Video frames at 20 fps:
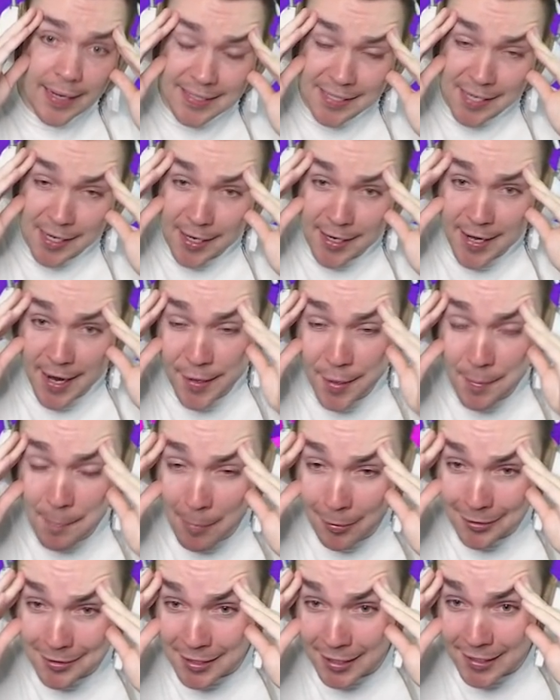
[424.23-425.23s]
is it another
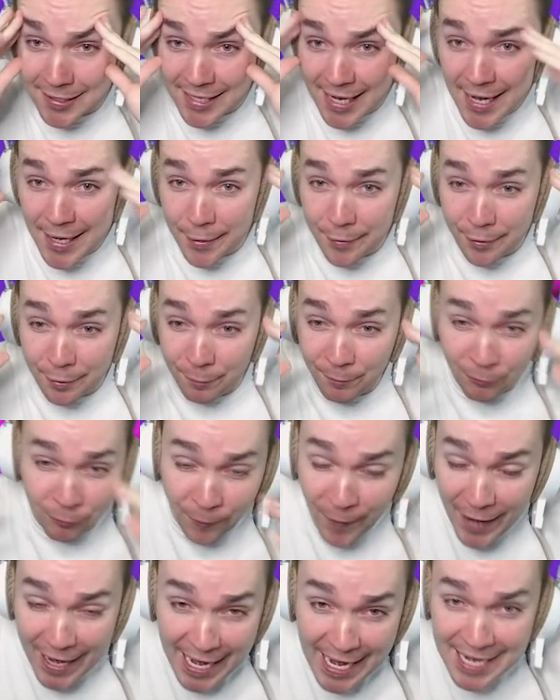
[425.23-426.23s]
Monsters, Inc.
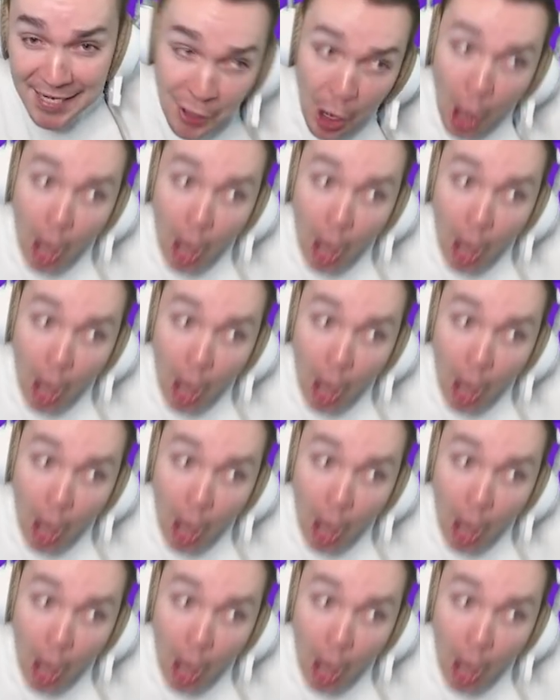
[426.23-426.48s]
fiend?